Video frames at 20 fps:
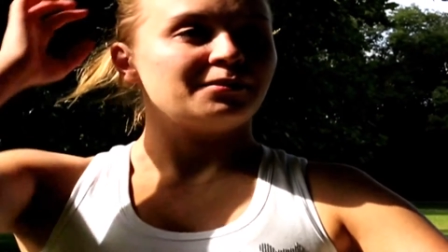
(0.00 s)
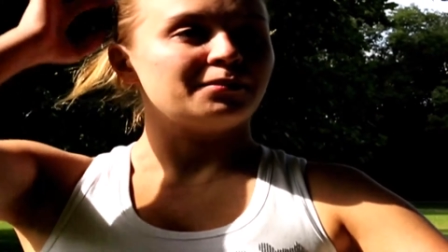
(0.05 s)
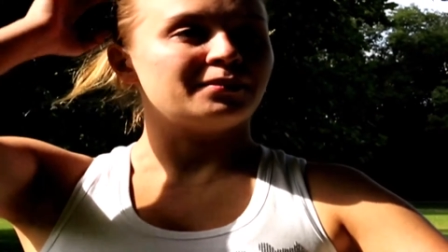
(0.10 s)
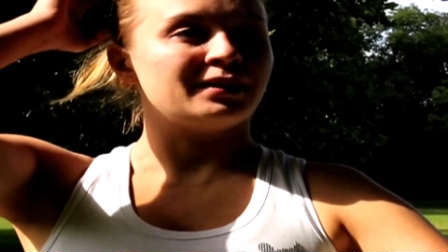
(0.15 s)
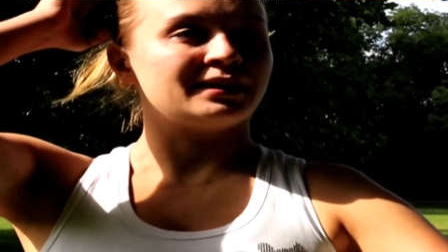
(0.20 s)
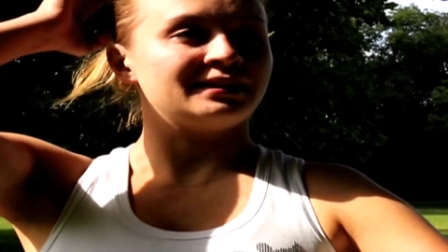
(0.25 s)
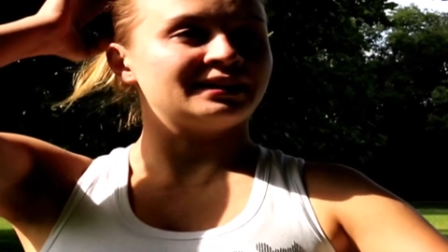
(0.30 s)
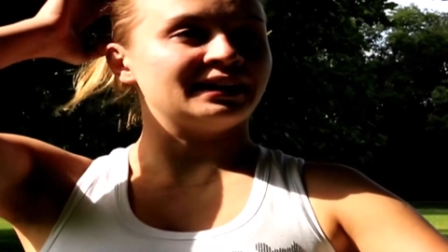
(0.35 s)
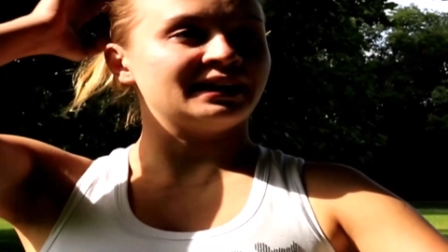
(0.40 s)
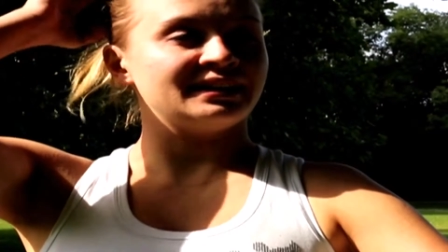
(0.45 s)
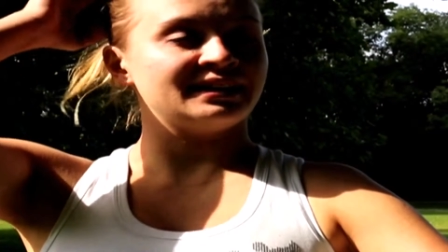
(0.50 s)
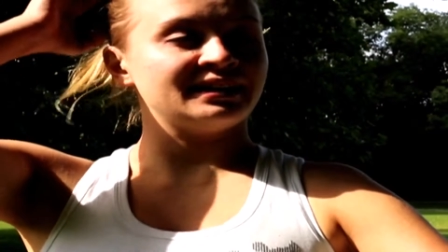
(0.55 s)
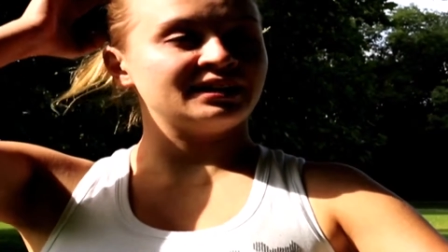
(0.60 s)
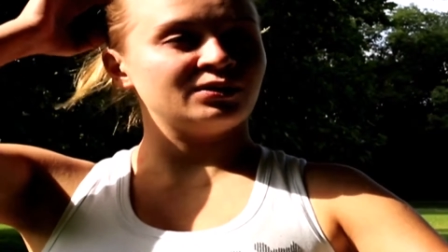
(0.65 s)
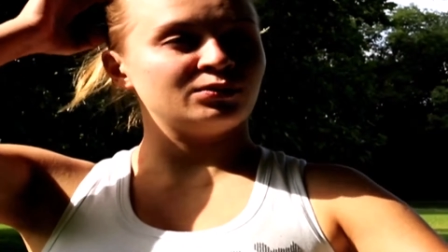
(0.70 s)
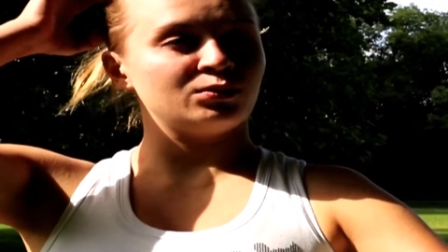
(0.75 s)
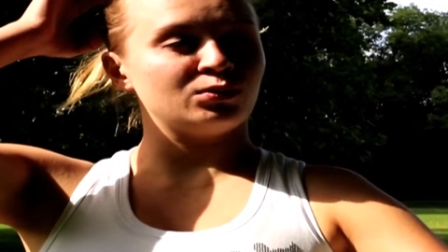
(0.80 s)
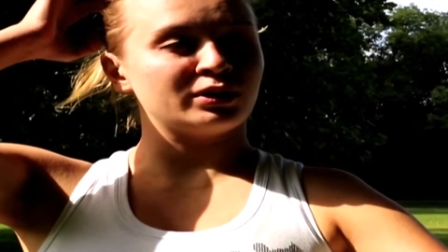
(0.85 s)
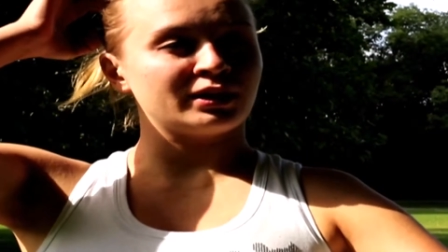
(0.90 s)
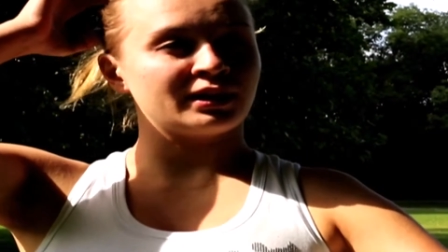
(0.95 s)
But that
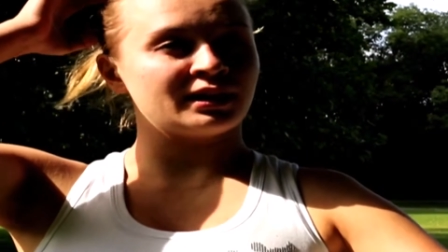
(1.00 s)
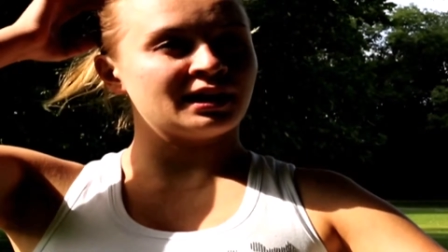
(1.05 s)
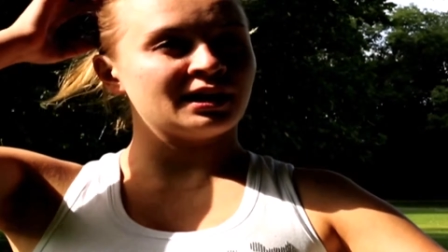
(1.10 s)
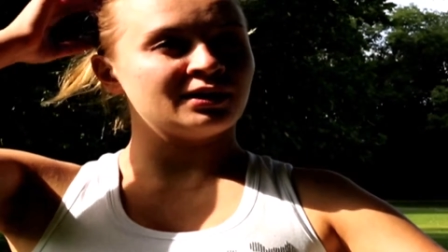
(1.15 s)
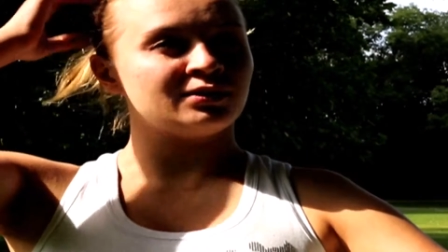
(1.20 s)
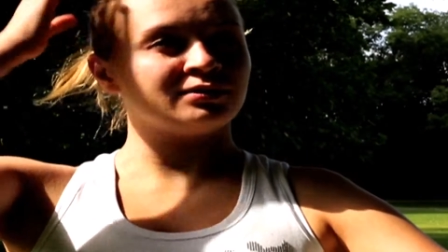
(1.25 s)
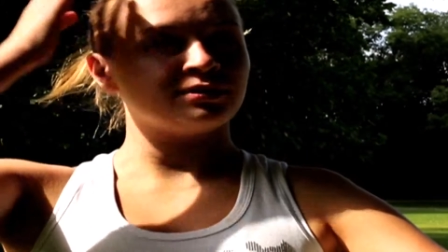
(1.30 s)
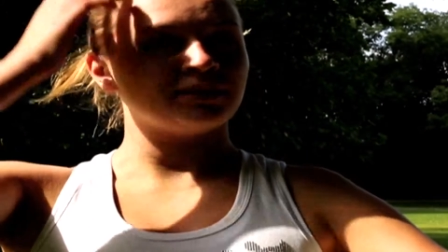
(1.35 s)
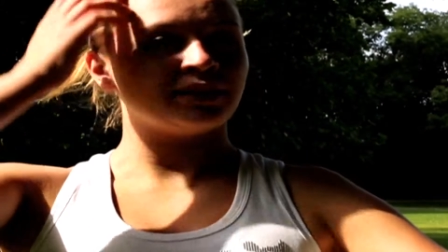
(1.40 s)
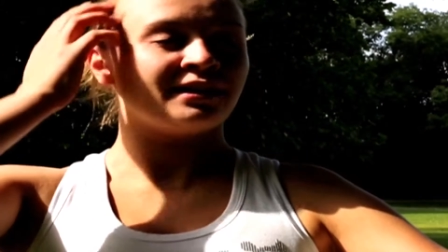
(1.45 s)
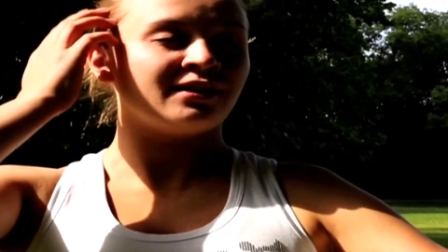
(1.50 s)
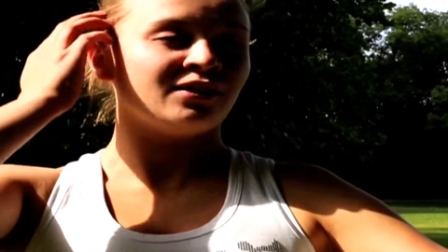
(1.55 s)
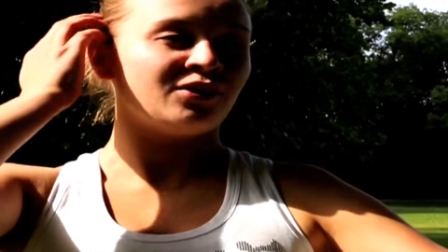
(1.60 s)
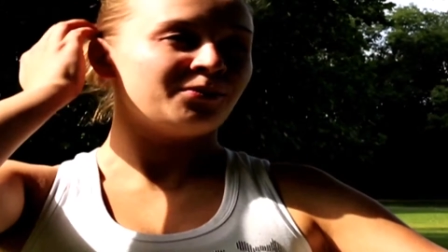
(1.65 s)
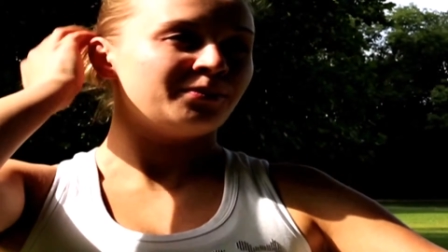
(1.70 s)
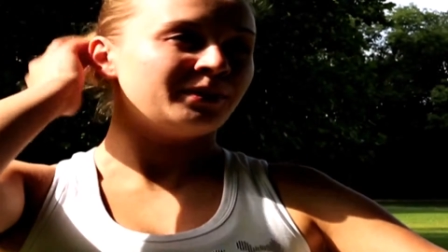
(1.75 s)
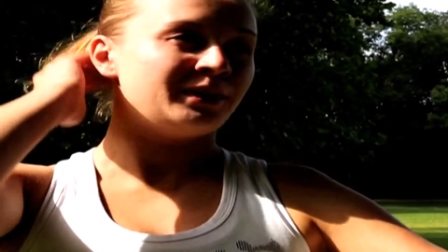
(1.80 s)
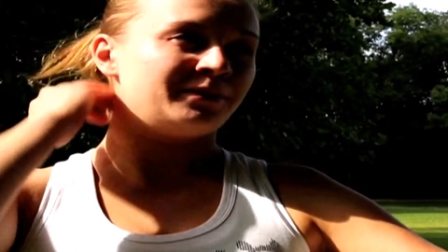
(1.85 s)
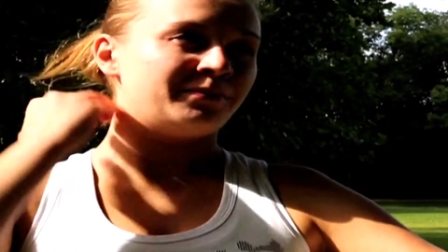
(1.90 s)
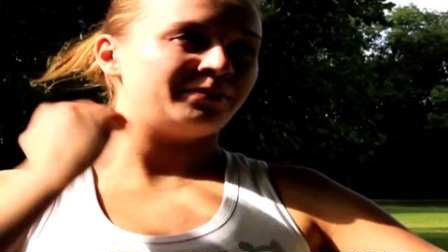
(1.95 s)
didn't work out, and
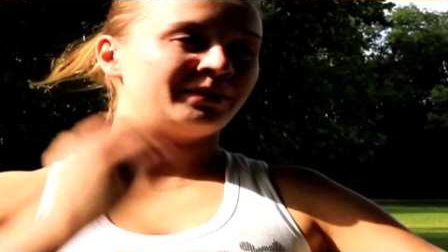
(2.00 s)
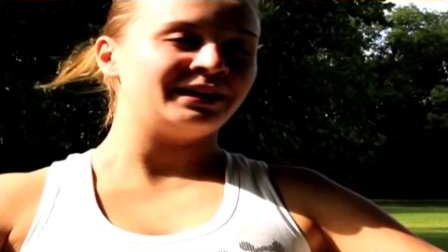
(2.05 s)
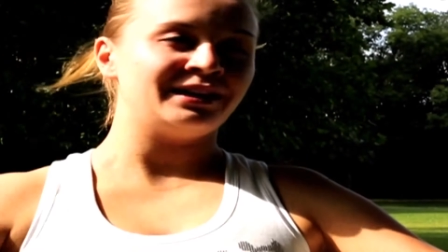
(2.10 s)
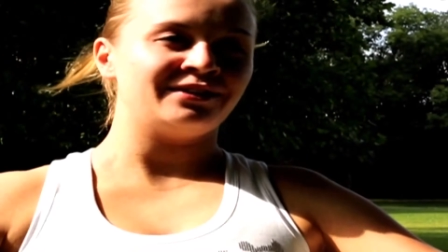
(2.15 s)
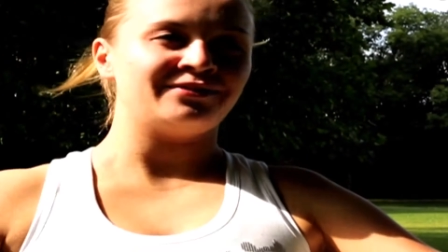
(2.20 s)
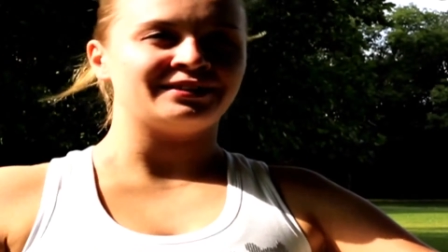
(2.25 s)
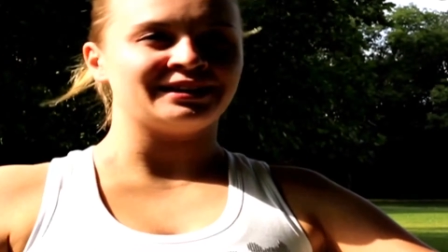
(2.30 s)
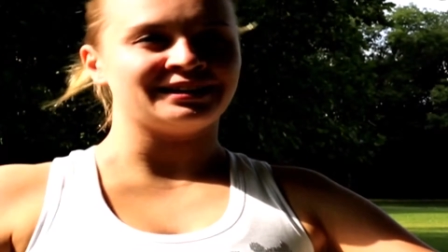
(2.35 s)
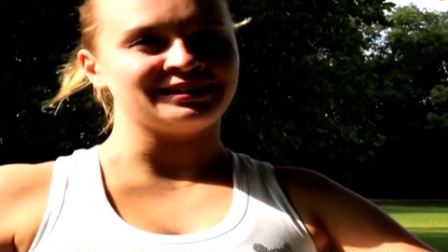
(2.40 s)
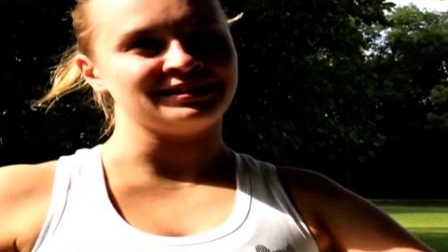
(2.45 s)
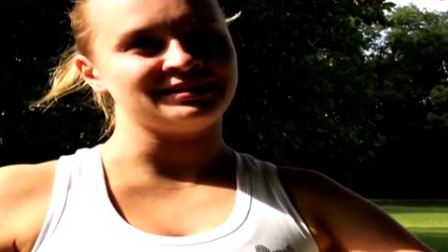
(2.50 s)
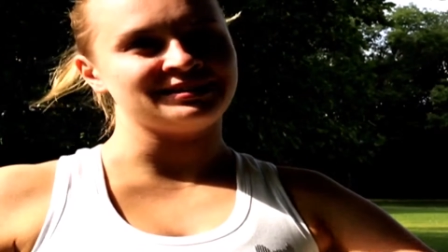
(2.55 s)
nobody believed at the